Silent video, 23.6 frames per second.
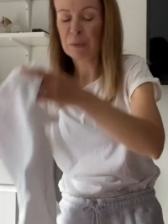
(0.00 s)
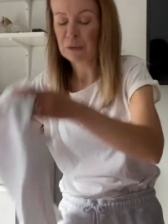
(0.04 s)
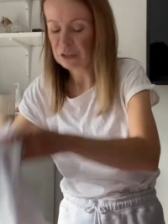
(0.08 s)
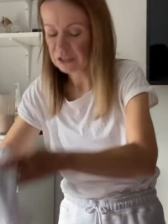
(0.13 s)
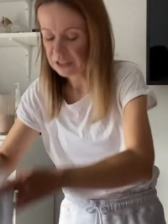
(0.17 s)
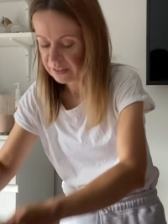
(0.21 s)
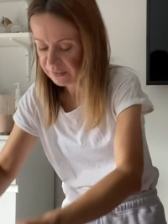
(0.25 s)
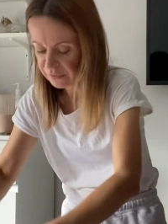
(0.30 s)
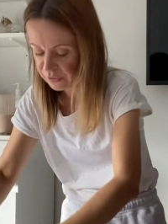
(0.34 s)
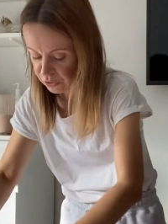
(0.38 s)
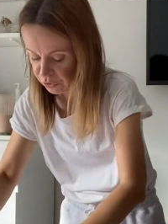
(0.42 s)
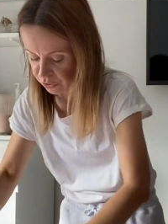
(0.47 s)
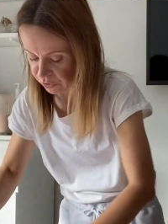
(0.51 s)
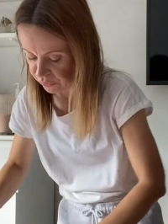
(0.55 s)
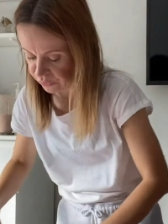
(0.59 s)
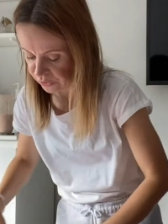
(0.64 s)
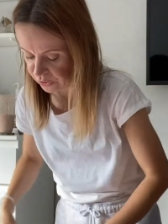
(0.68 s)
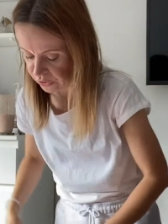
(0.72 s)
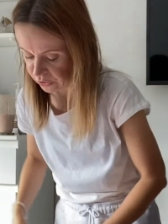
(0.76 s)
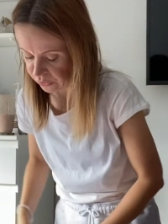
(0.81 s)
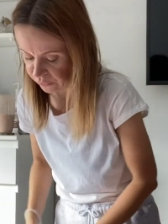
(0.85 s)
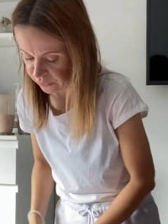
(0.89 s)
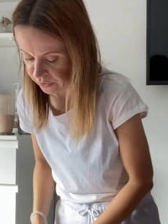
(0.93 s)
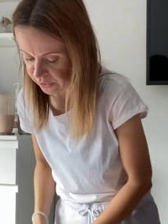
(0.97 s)
just have scruffy
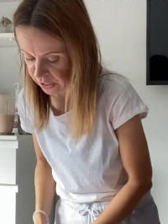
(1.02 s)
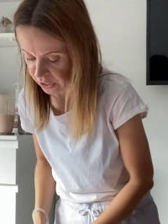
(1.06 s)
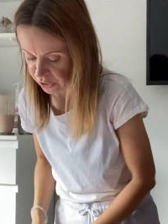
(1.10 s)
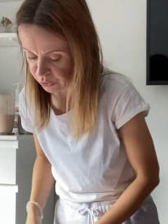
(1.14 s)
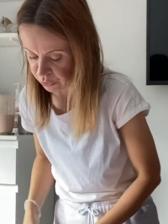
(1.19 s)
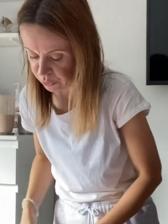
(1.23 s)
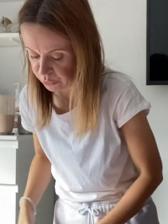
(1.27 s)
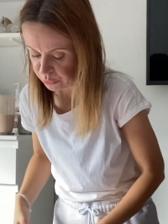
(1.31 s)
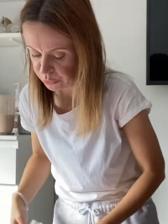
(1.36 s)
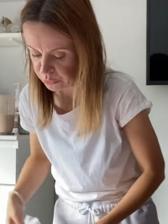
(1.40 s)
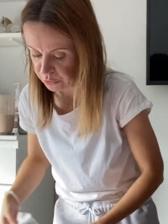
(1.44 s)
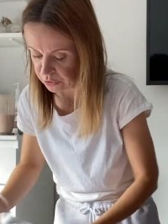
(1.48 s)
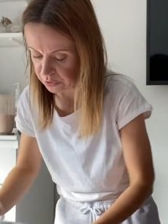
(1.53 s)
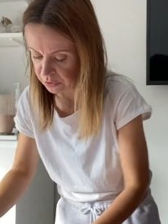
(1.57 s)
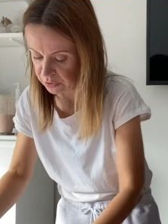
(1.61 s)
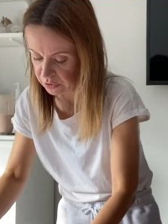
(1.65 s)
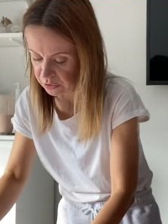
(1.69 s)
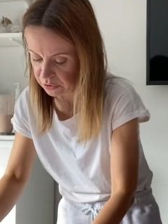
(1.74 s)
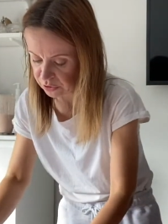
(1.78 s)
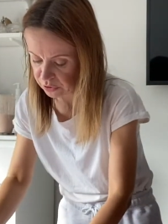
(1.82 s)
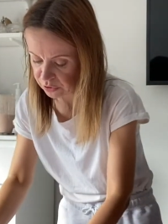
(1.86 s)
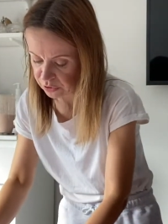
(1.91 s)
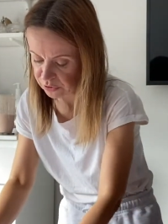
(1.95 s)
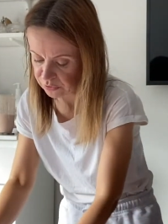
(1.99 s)
stuff in their drawers
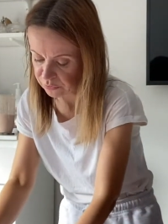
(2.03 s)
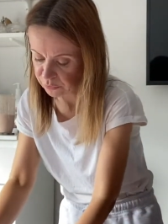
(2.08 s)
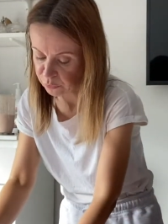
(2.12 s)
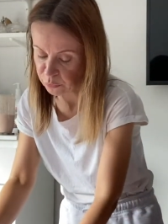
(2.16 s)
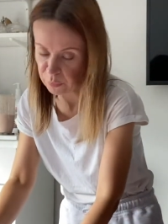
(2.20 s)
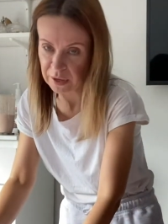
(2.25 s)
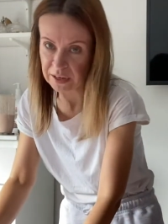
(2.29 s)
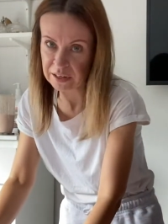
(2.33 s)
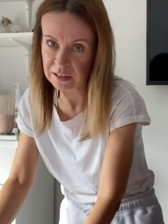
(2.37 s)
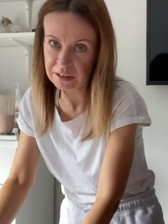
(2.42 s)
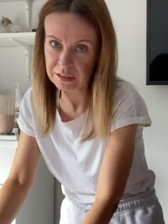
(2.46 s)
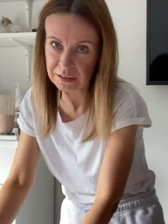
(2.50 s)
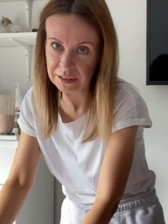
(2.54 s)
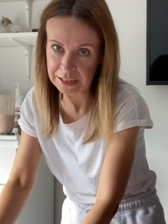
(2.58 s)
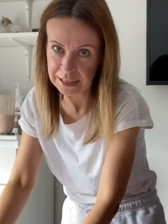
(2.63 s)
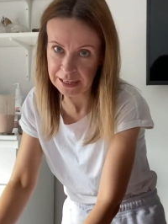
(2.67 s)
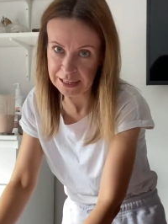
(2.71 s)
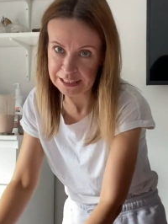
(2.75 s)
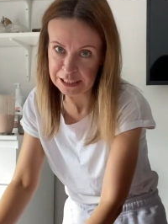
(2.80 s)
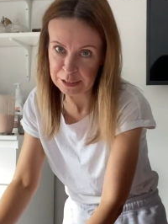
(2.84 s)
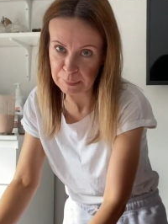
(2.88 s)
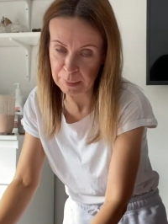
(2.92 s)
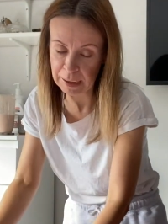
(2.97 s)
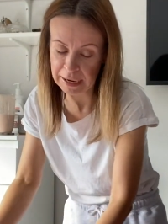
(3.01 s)
just for when the
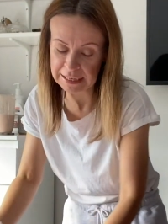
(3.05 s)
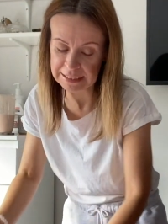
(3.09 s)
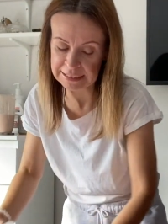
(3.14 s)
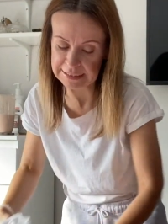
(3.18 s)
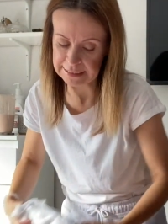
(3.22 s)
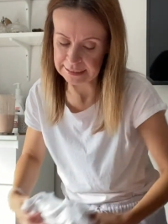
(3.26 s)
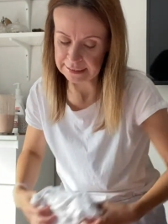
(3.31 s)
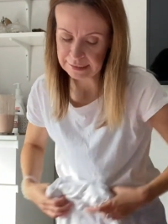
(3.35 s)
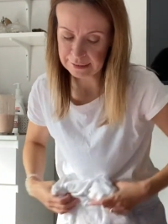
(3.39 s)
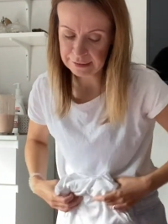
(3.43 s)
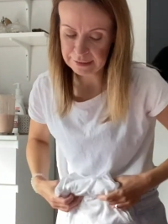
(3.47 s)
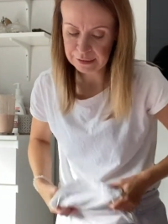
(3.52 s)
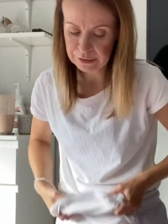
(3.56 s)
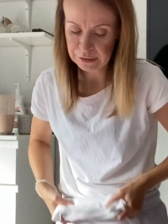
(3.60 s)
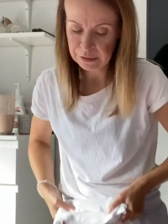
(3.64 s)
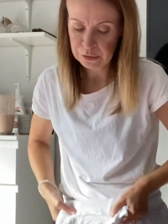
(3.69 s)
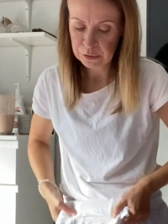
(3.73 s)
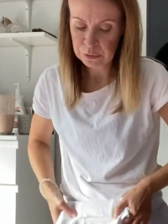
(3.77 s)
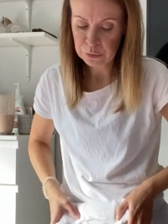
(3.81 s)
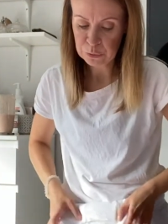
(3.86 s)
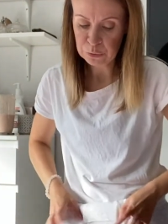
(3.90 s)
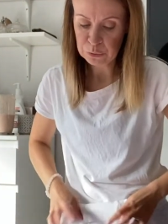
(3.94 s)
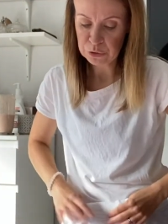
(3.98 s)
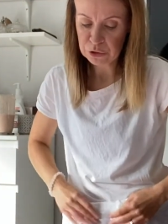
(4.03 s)
kids are painting
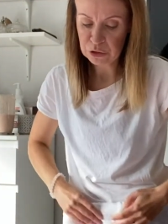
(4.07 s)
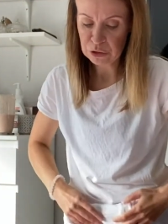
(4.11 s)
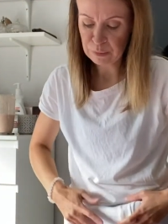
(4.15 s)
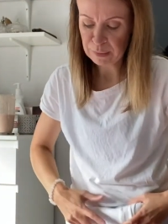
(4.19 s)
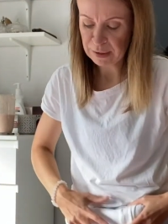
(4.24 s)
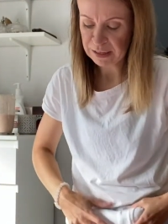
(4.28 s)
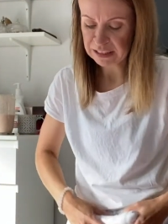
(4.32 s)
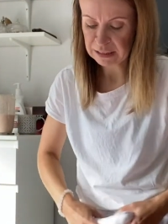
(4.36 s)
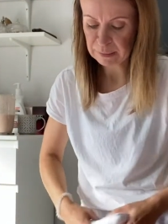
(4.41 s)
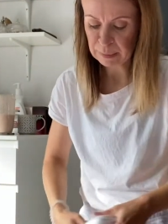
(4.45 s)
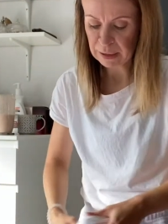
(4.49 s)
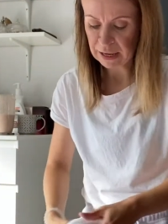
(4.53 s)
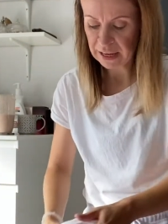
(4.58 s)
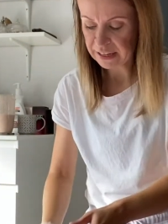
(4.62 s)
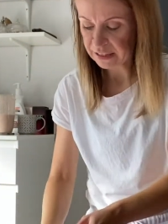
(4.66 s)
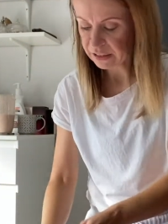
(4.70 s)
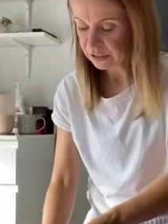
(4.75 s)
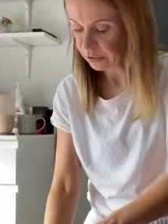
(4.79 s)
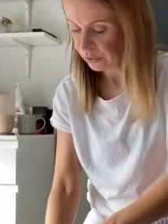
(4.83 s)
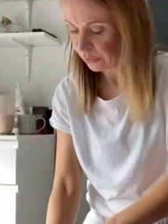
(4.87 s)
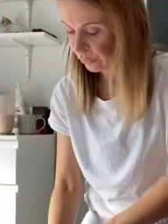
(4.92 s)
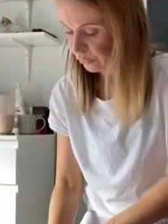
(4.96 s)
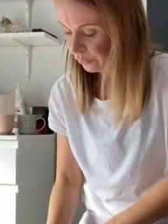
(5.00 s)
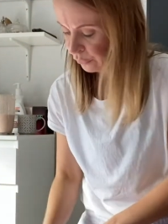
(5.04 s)
or doing messy plain
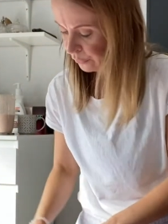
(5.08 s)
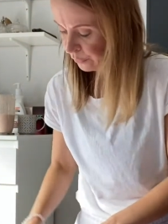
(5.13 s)
stuff?